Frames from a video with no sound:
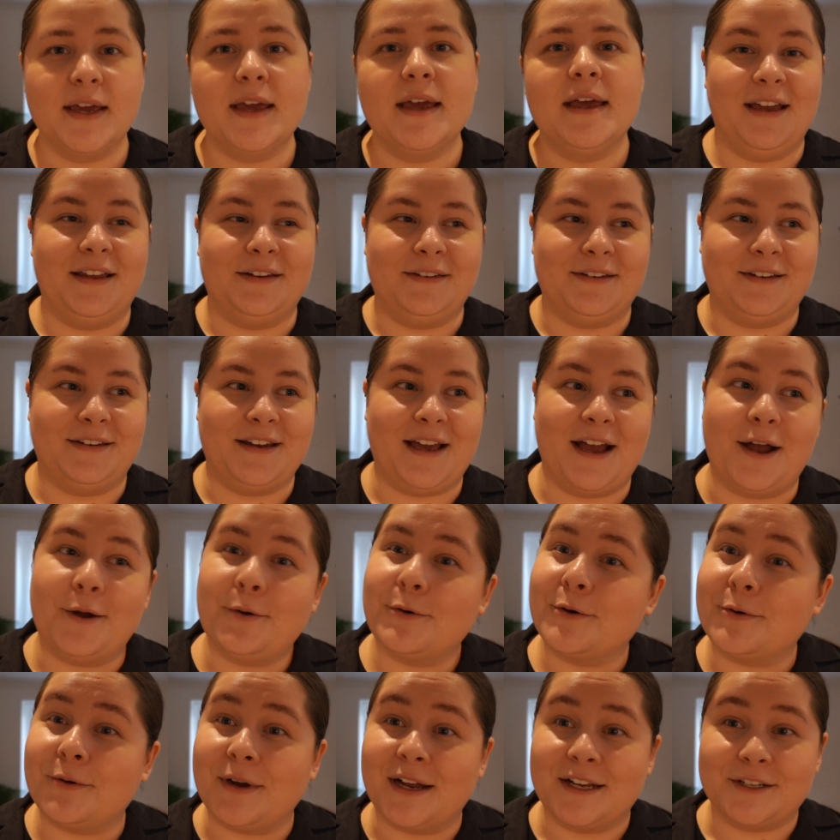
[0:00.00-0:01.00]
And now,
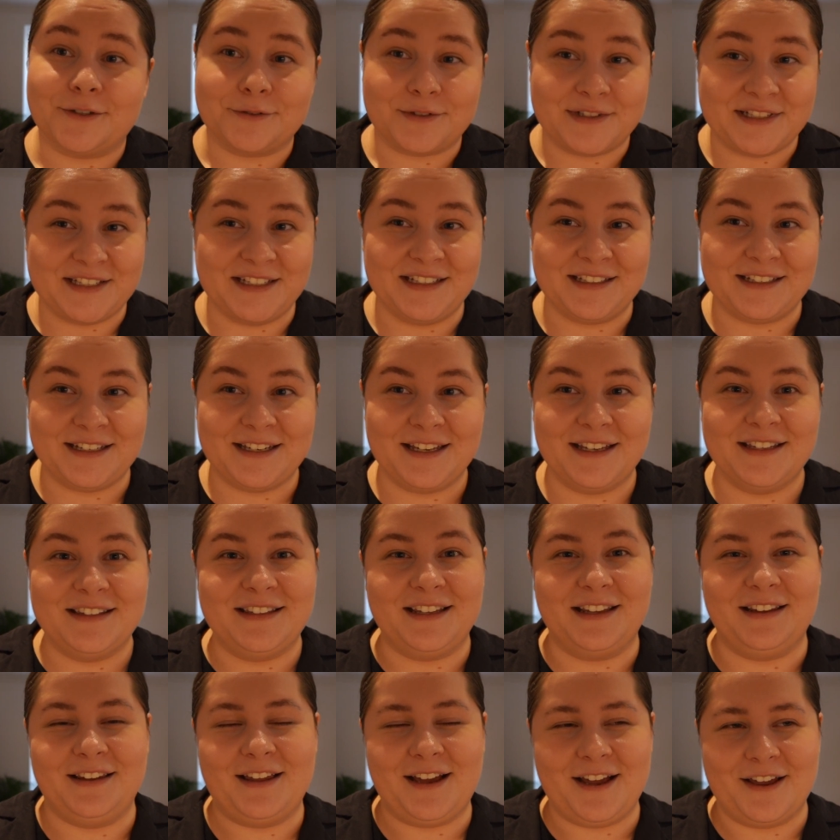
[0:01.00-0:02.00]
quite recently,
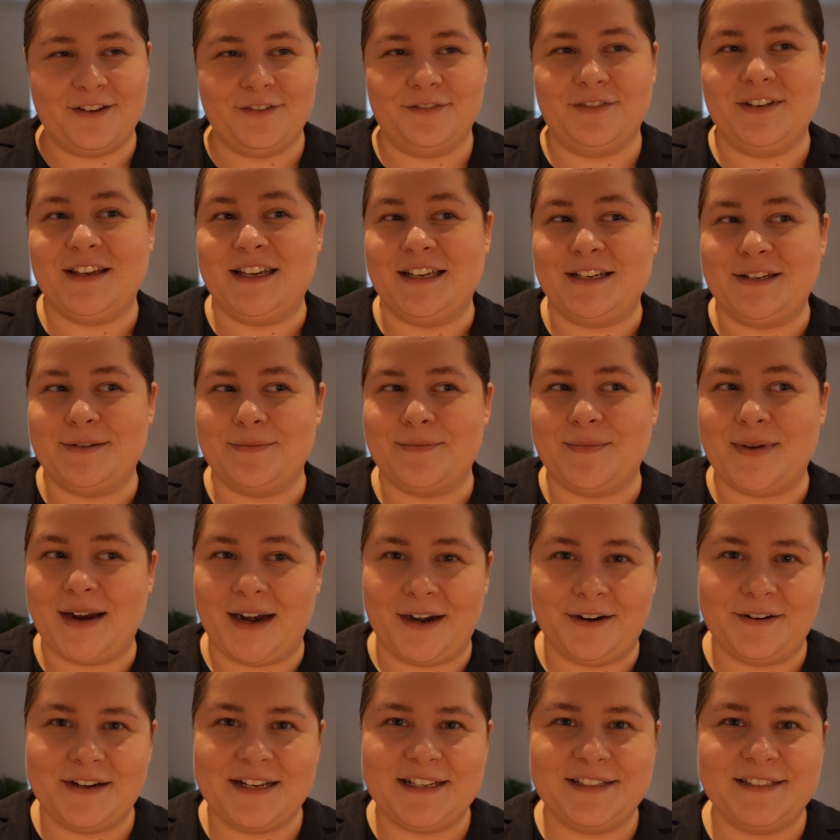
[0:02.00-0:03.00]
the life in
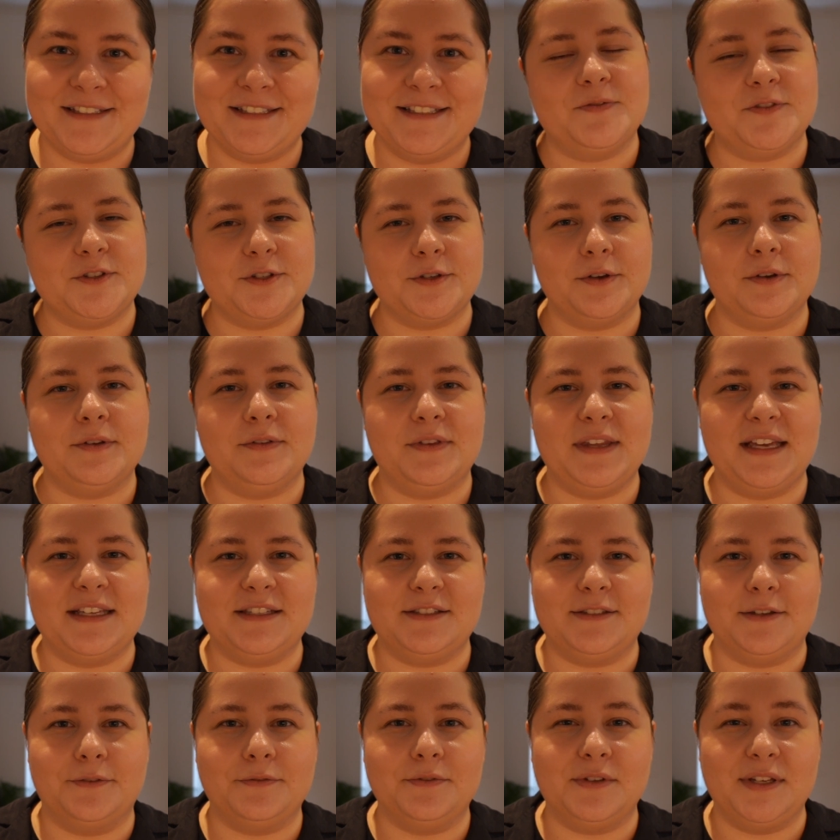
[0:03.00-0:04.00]
Paris. So if
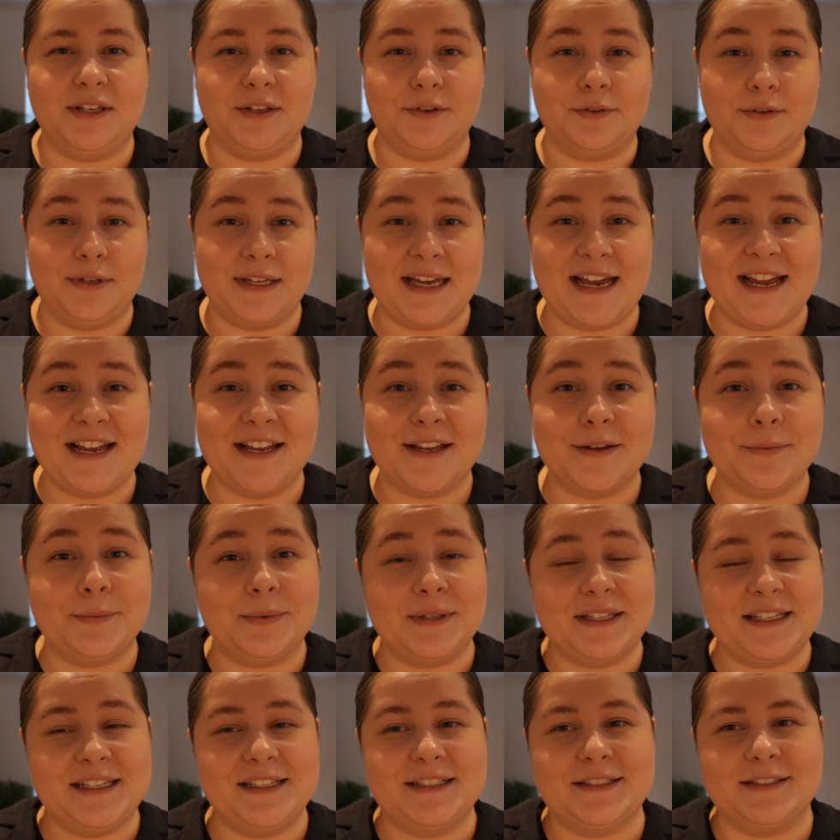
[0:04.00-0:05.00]
that's something you like,
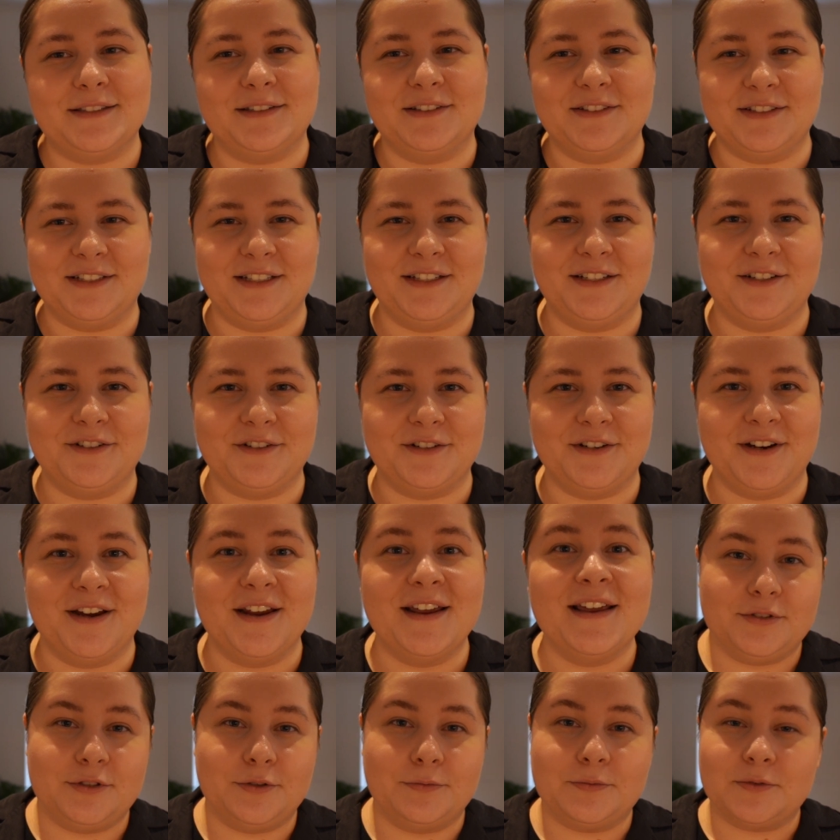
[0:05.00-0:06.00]
please consider
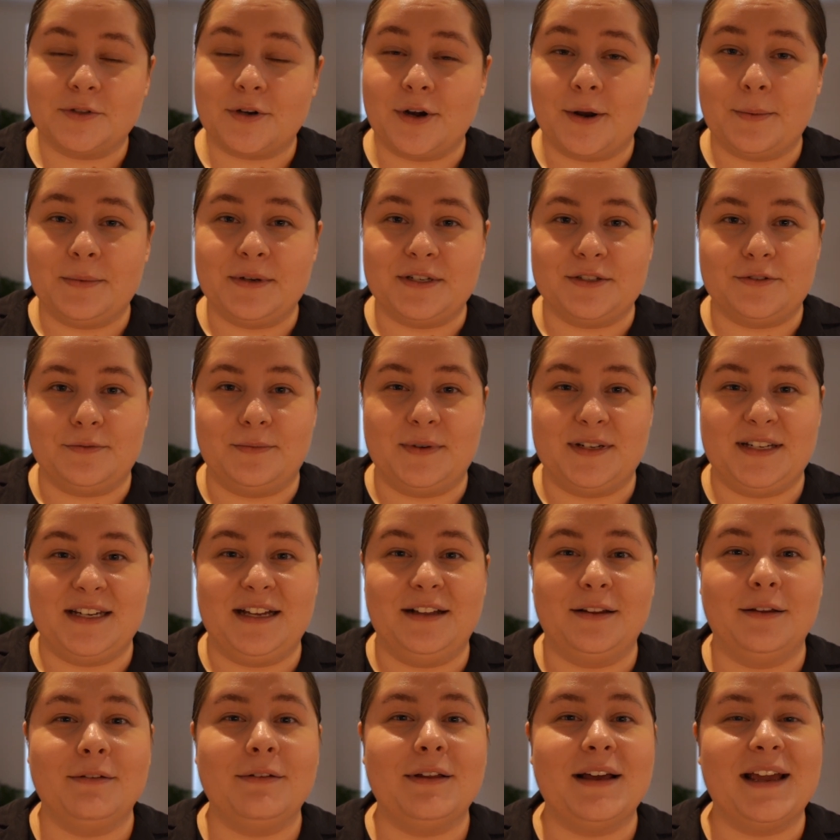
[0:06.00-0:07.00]
subscribing to my
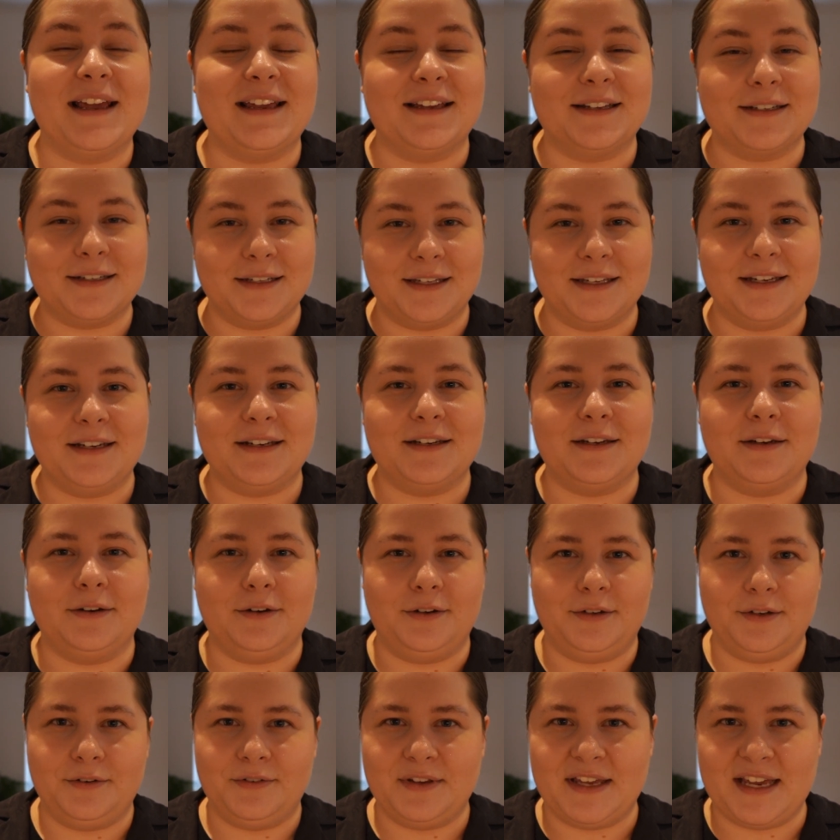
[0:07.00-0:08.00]
channel and click the
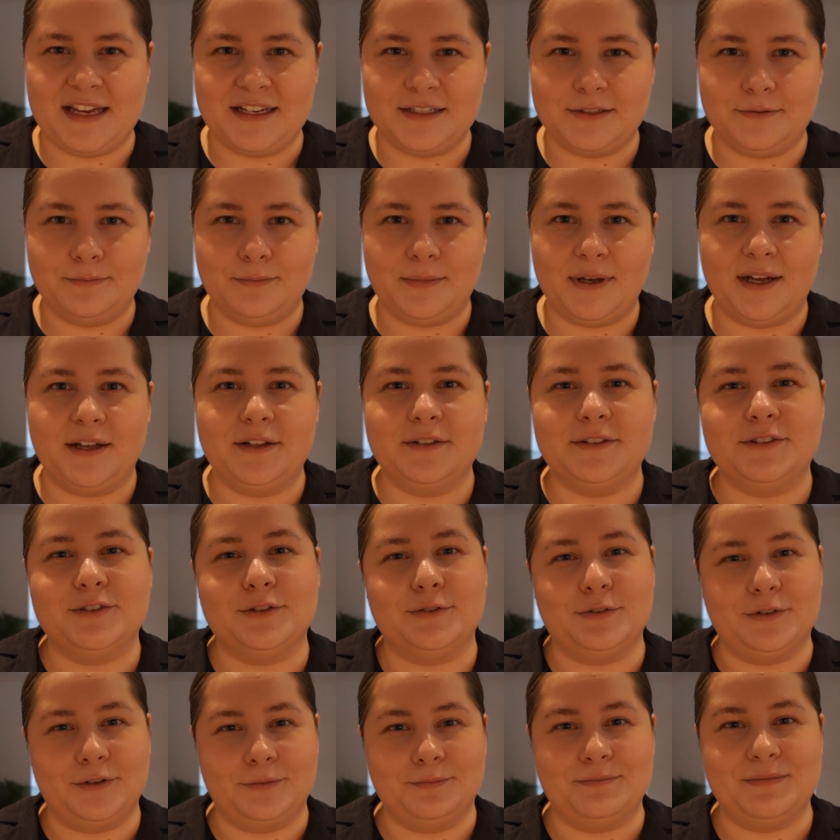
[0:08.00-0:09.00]
notification bell
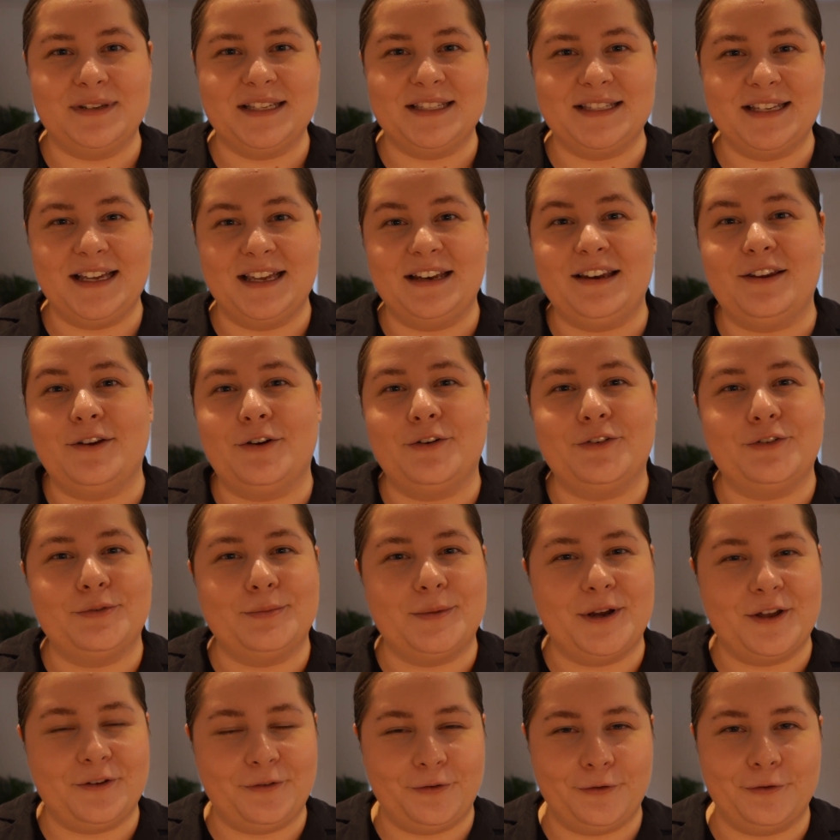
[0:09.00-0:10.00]
so don't miss any of
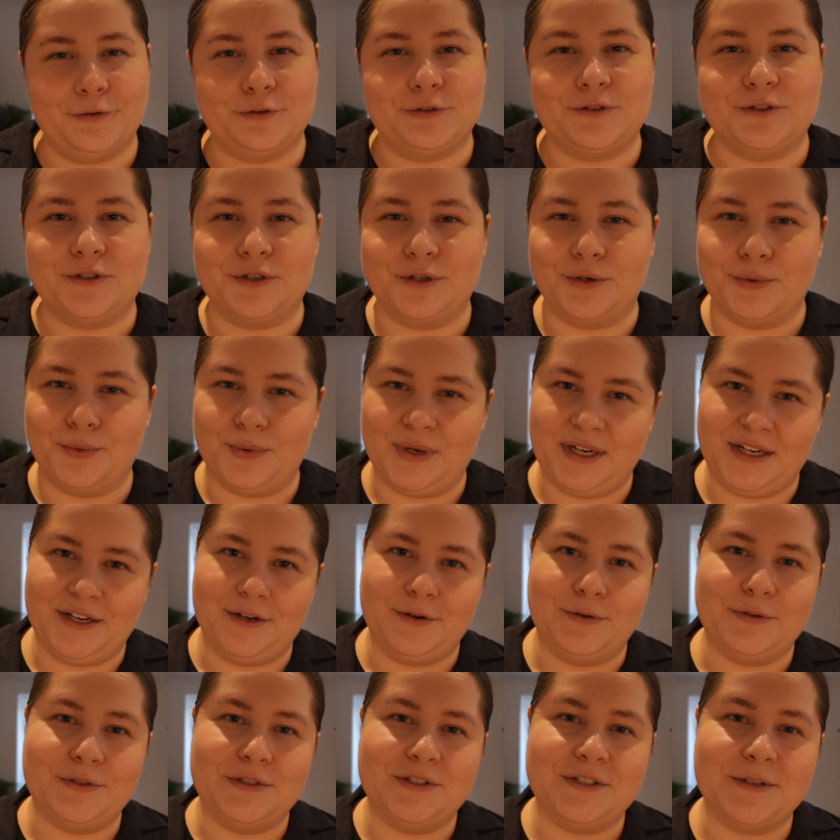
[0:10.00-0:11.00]
my future
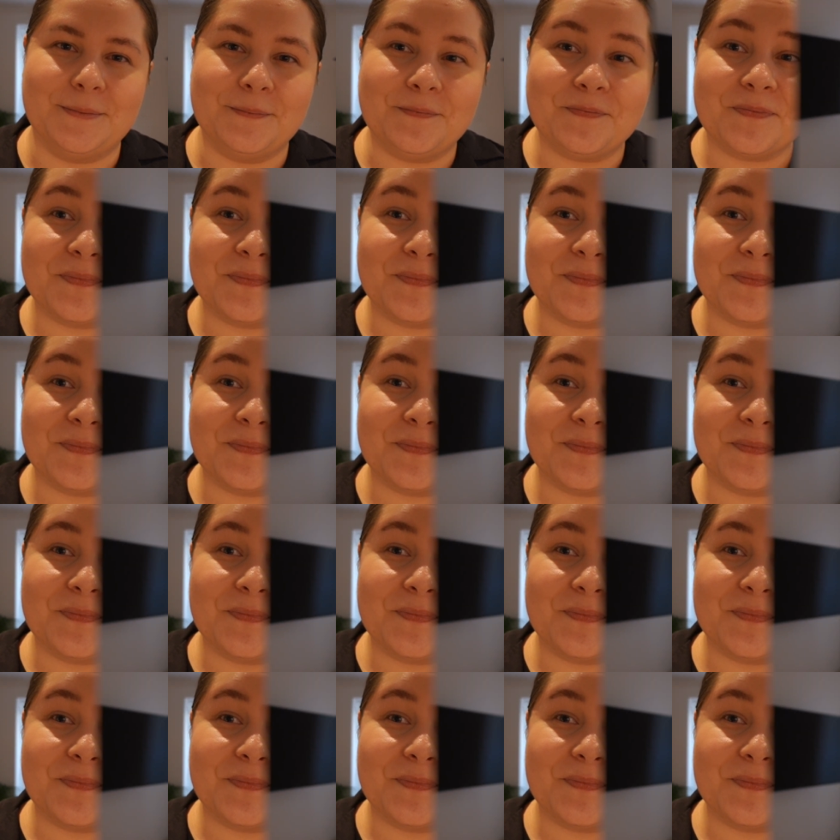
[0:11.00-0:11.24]
videos.